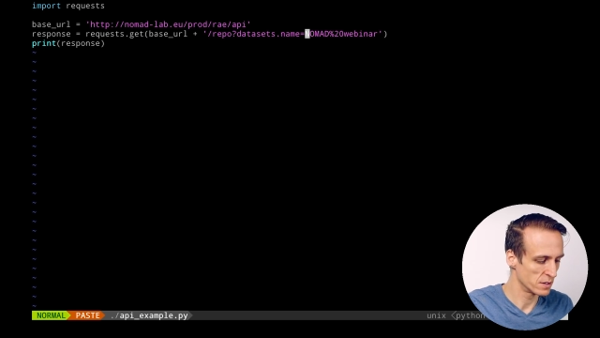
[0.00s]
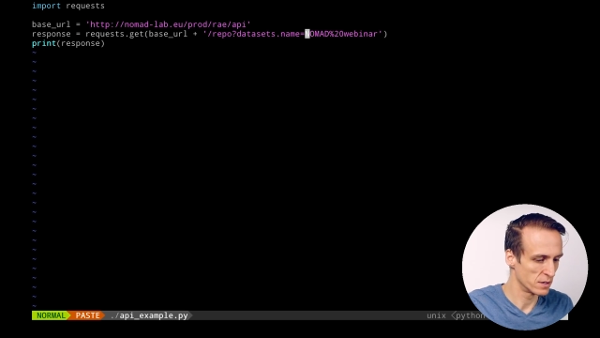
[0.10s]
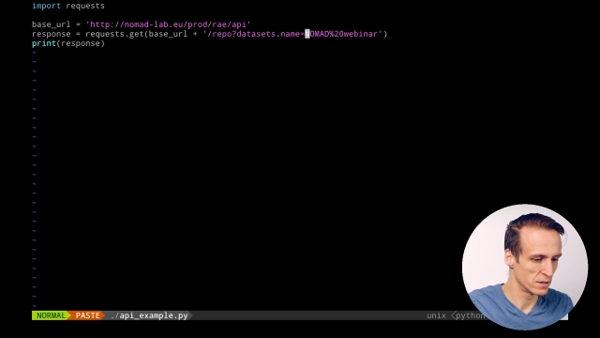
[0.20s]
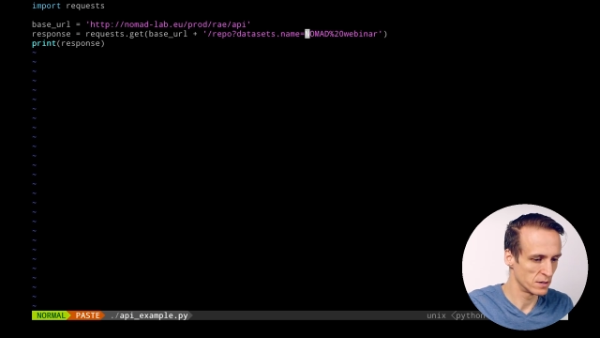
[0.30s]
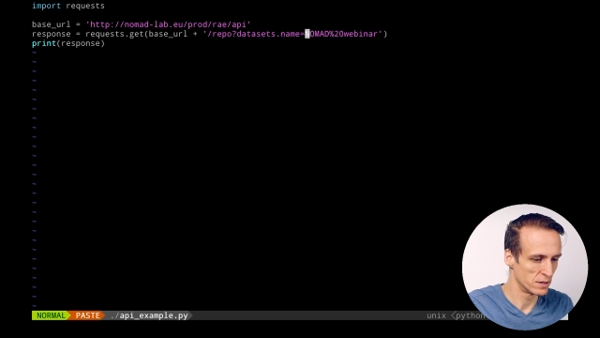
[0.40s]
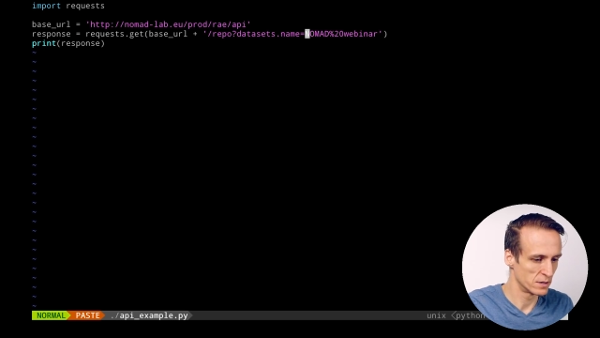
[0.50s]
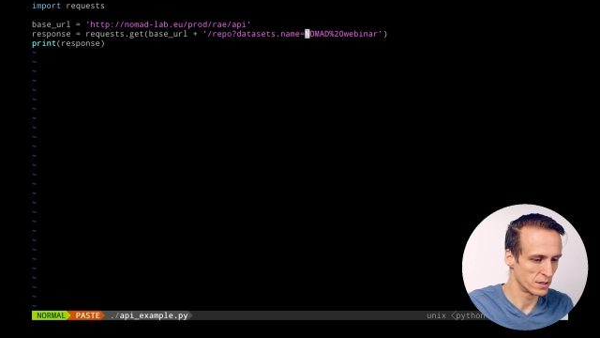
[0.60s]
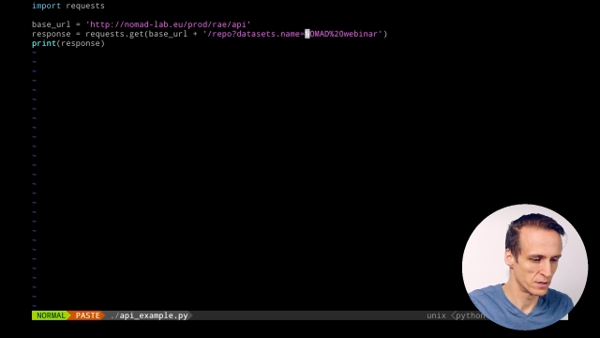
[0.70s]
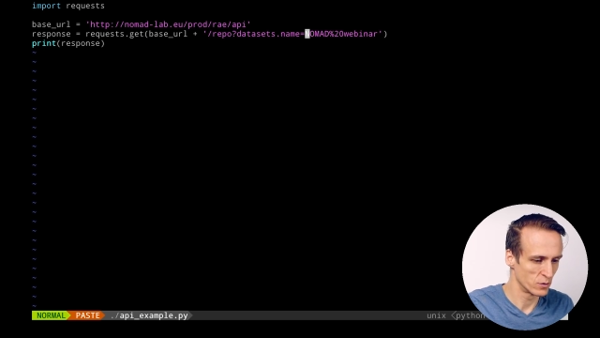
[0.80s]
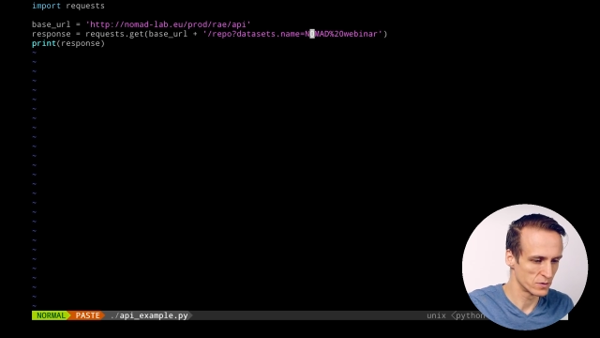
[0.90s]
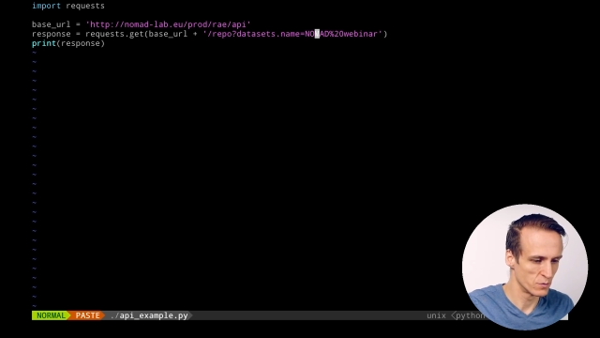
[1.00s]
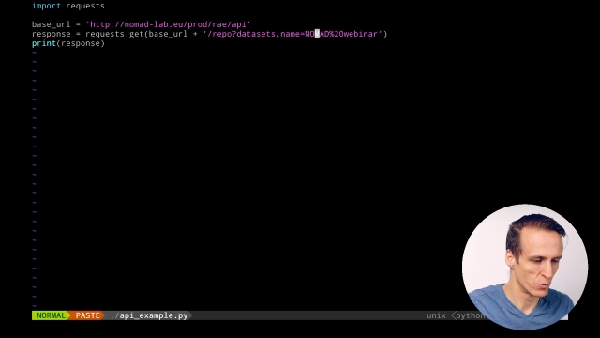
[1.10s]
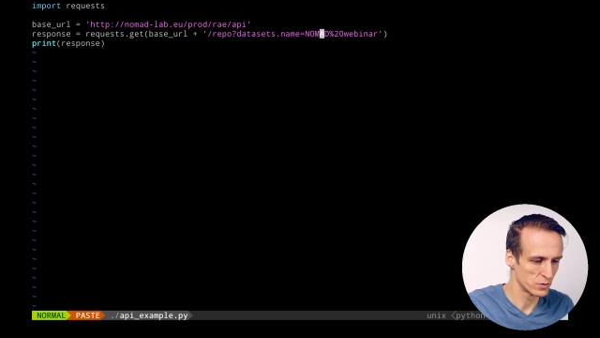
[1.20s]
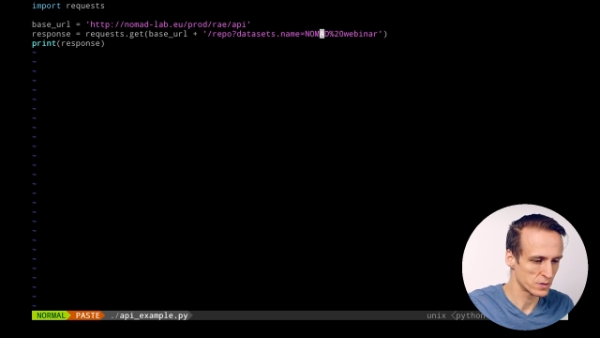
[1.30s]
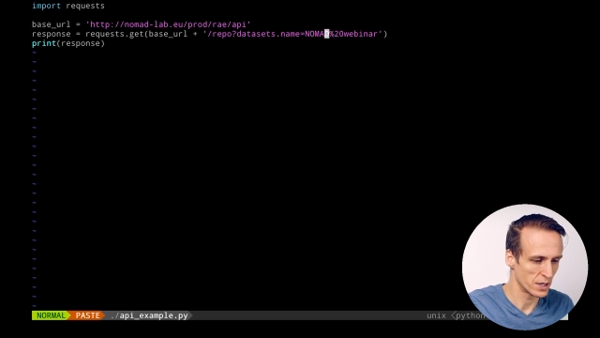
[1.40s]
and also
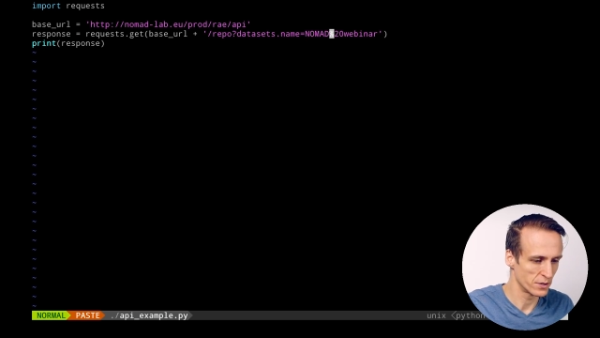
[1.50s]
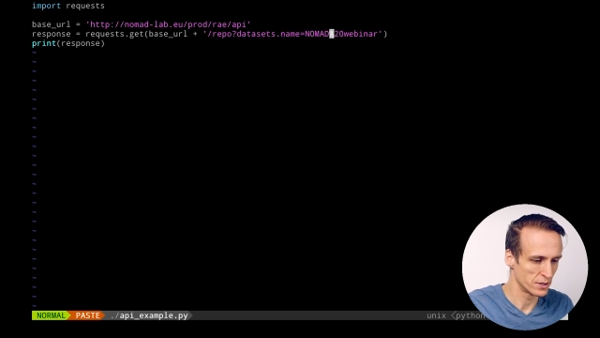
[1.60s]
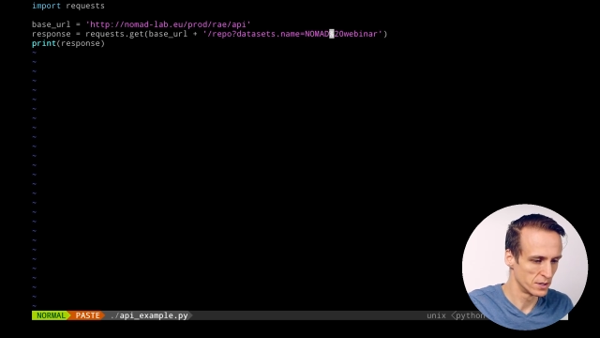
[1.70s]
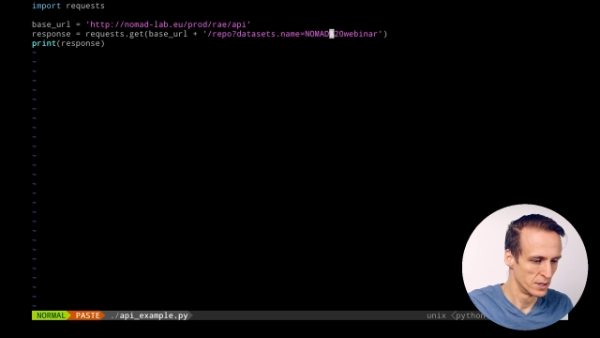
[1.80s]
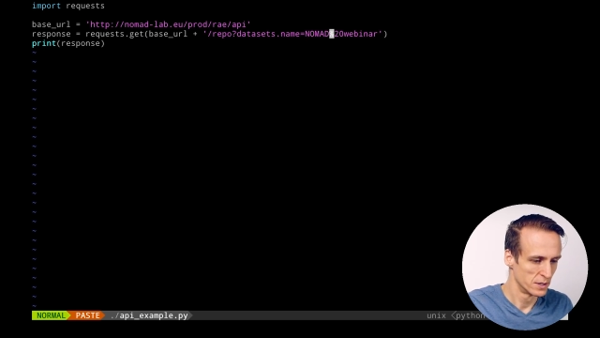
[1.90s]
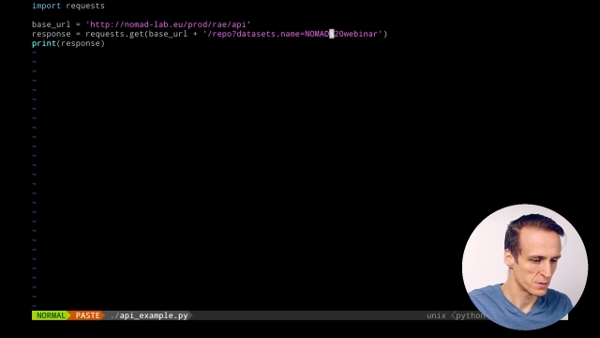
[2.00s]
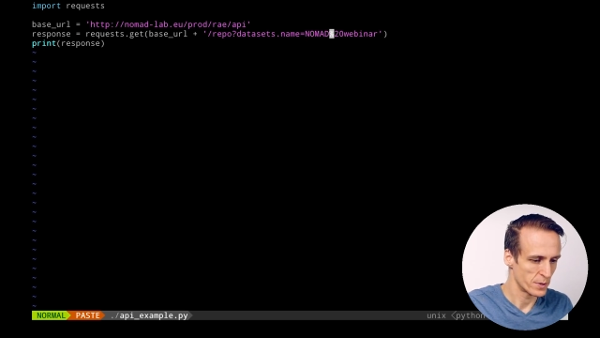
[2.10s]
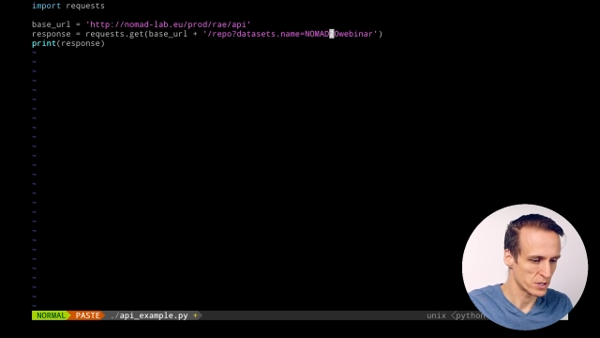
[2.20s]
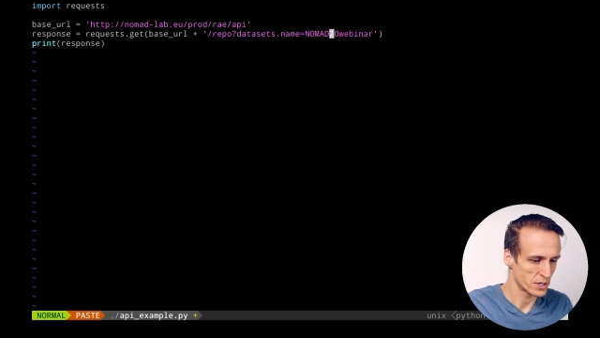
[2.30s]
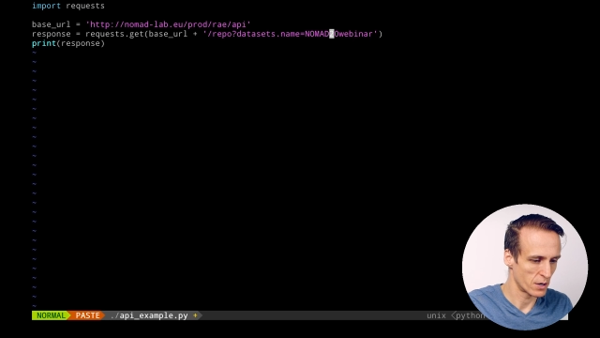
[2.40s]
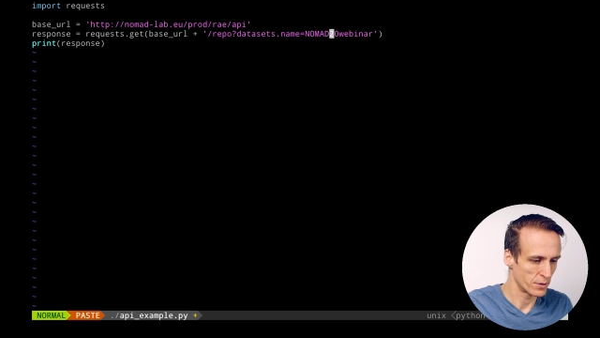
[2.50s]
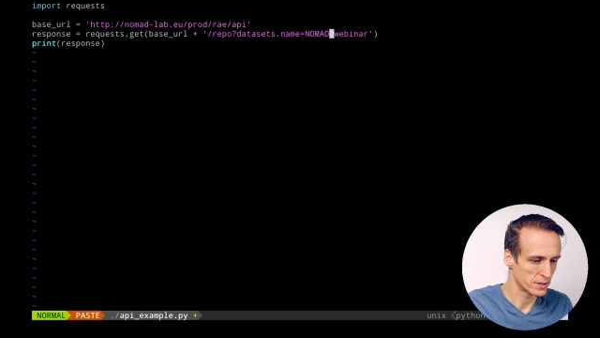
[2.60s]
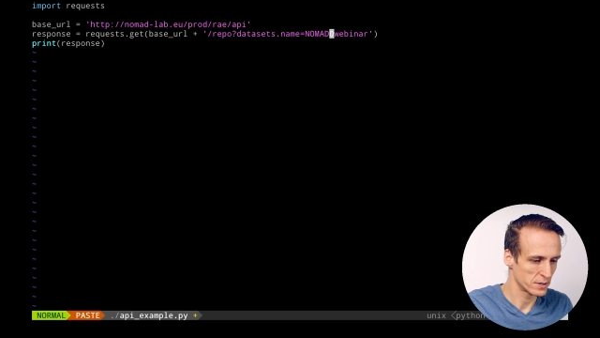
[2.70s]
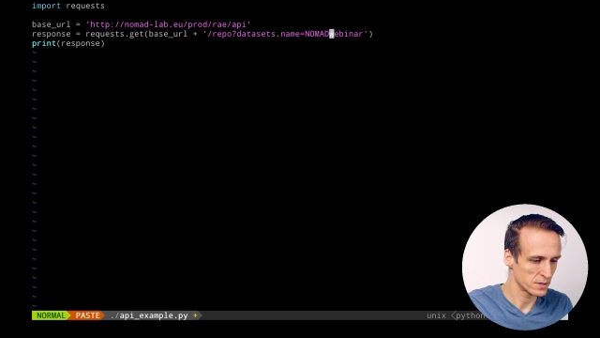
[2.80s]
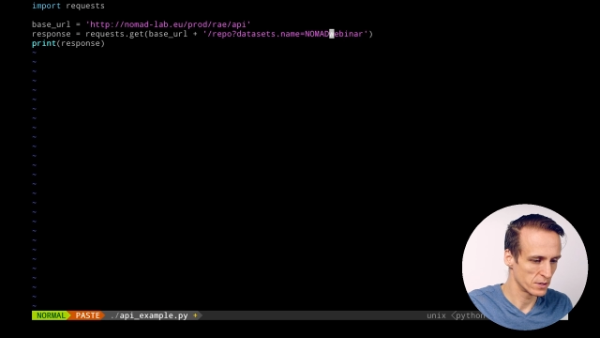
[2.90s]
most other special
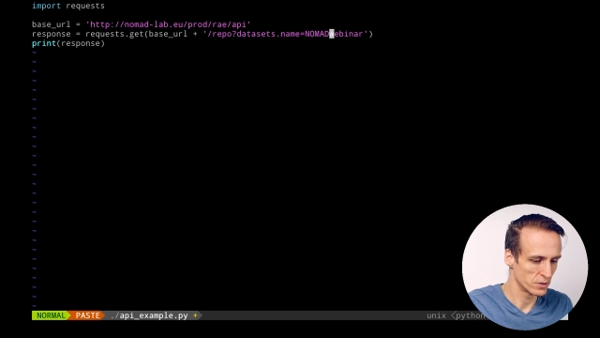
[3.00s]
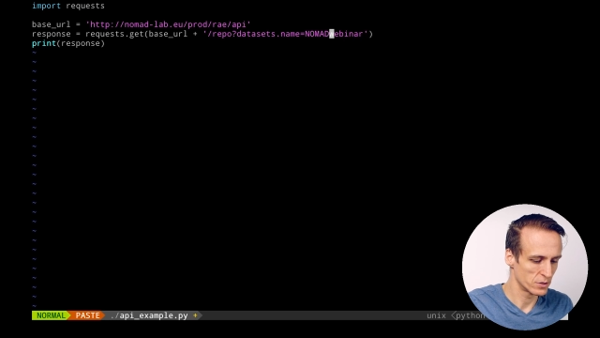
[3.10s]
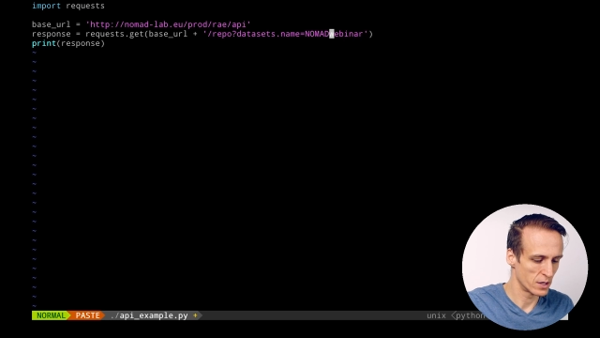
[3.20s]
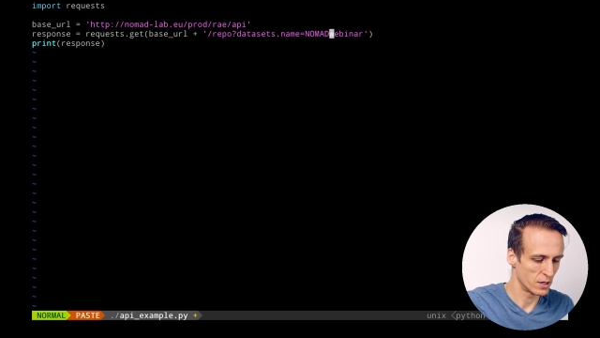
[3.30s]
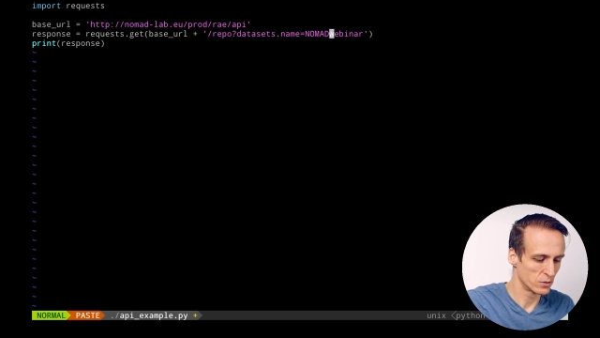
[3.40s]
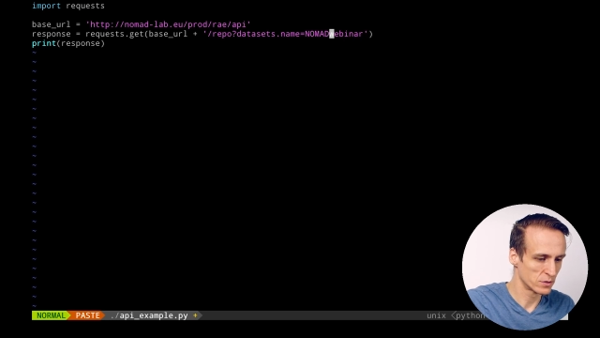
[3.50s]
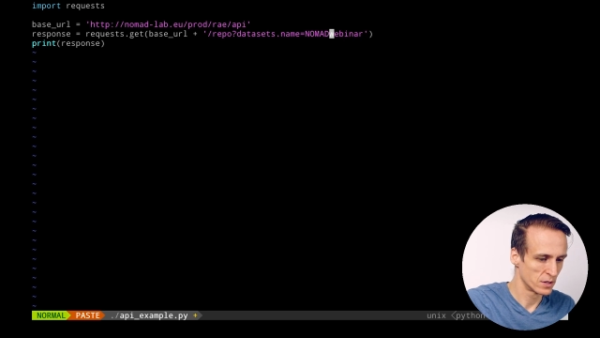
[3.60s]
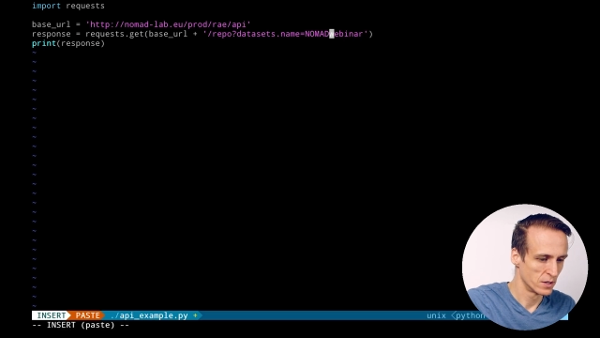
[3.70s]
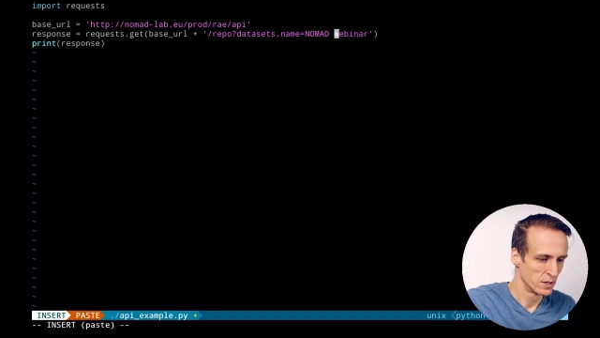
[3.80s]
characters are not allowed.